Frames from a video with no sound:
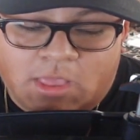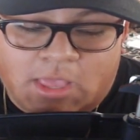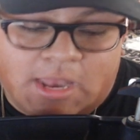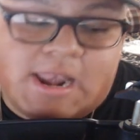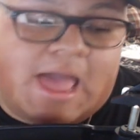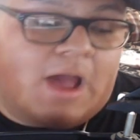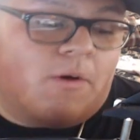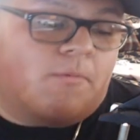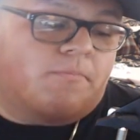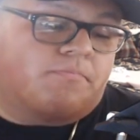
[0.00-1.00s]

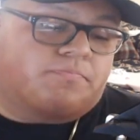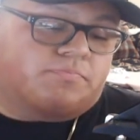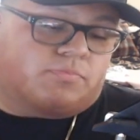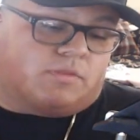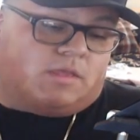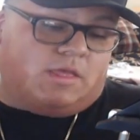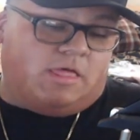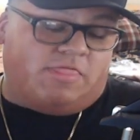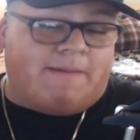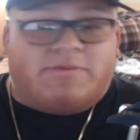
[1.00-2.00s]
Now,
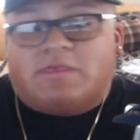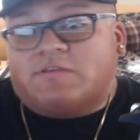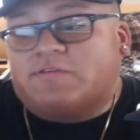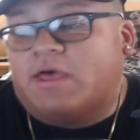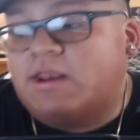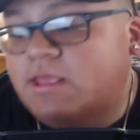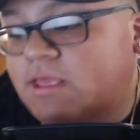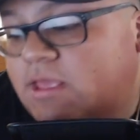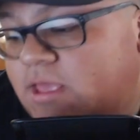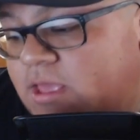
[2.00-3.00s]
that being said,
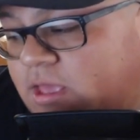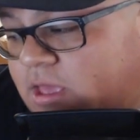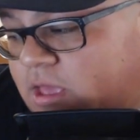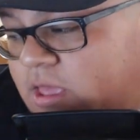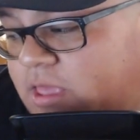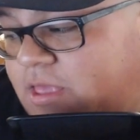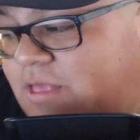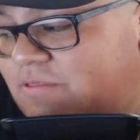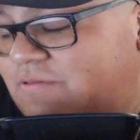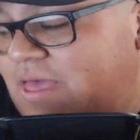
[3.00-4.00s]

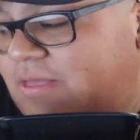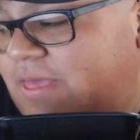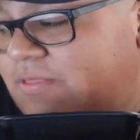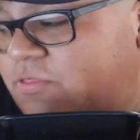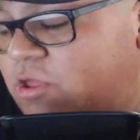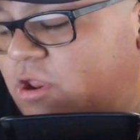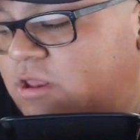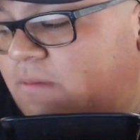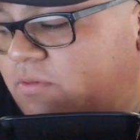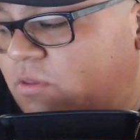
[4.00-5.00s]
it's not like they're going to
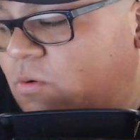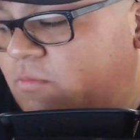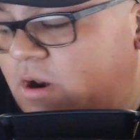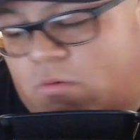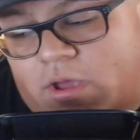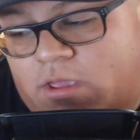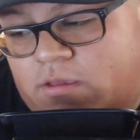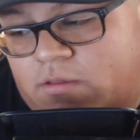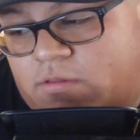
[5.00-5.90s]
debut him right away.